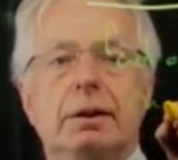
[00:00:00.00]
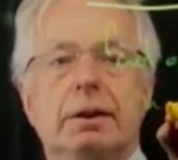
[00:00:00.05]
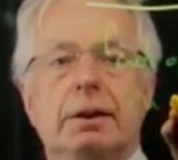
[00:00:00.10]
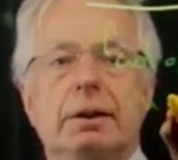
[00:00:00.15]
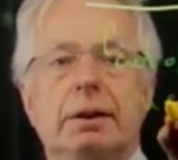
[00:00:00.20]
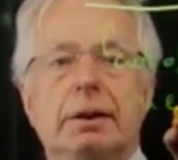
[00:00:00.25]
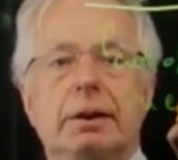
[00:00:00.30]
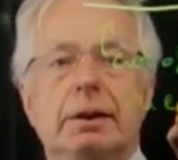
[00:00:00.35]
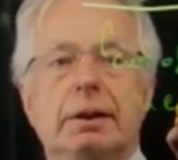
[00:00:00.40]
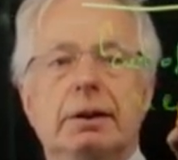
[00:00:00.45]

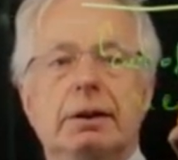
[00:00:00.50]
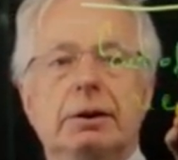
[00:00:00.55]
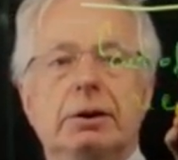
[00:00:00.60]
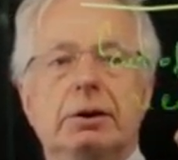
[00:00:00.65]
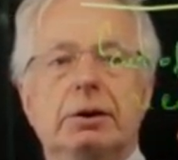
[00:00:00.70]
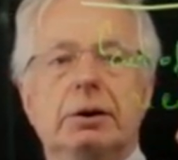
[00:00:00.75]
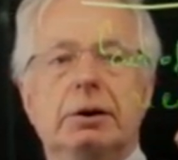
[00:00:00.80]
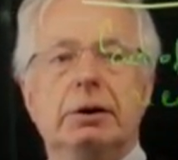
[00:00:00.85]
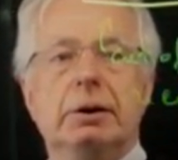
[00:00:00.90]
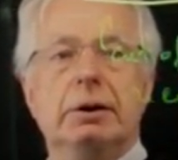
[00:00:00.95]
in each
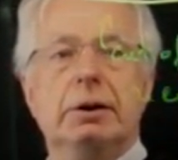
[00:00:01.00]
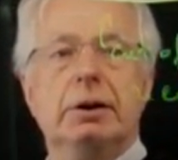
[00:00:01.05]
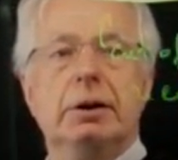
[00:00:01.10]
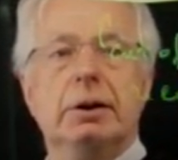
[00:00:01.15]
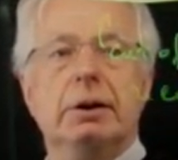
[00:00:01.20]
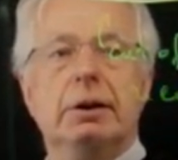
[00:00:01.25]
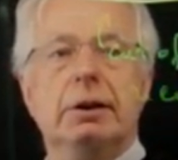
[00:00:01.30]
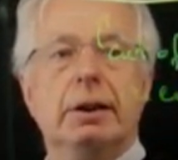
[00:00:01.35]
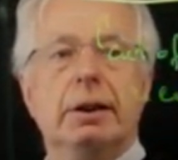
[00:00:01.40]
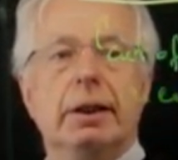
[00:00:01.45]

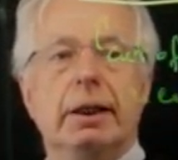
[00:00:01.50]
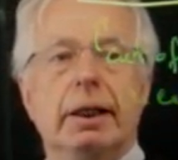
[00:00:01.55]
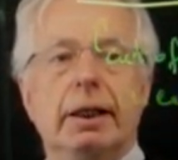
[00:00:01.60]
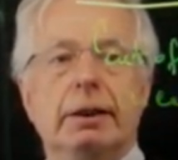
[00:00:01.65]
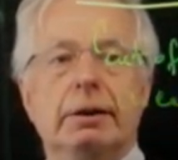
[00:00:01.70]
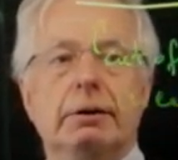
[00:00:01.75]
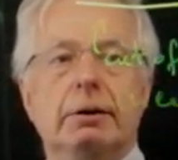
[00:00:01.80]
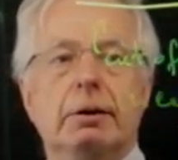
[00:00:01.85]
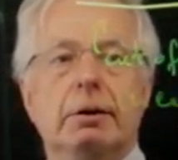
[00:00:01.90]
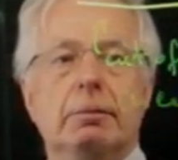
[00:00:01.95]

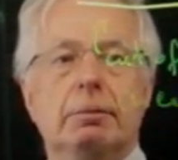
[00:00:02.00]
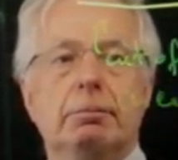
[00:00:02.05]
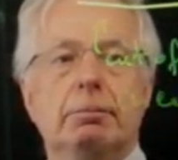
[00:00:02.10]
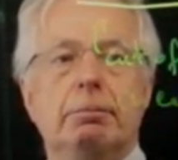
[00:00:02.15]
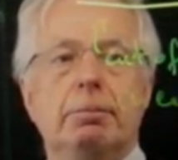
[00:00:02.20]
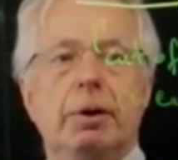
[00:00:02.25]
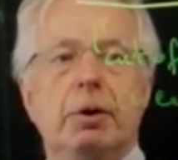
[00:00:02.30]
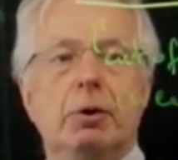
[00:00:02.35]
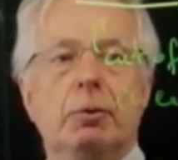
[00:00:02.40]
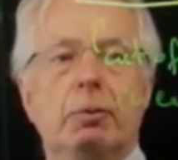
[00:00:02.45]
n
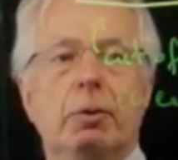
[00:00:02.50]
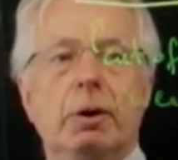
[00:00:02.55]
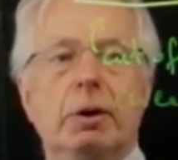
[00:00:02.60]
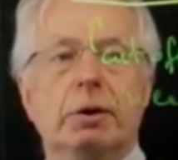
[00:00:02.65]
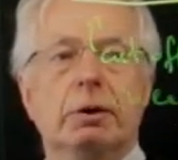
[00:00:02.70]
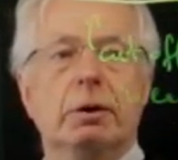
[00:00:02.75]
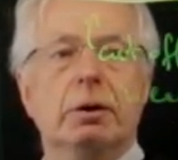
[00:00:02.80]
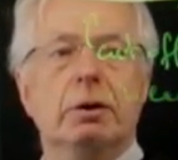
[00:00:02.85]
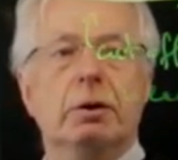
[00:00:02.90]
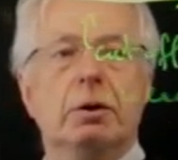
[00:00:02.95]
plus
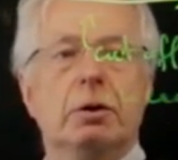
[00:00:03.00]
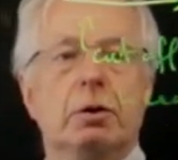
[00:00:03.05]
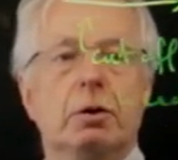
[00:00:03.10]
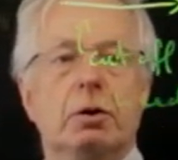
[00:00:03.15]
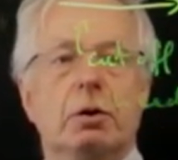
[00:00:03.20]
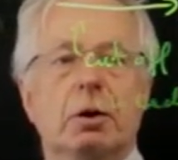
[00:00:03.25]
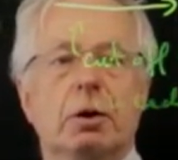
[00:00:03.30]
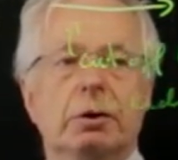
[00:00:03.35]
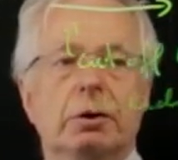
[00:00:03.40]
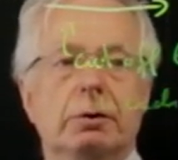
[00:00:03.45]
1
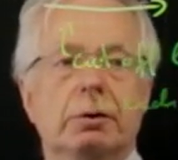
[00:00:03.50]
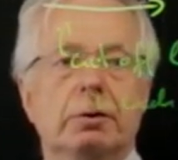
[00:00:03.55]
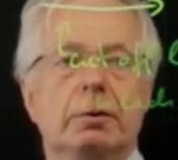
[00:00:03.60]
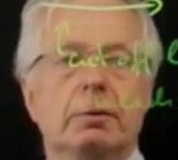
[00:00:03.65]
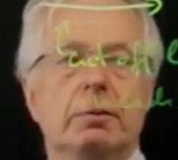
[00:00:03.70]
gone.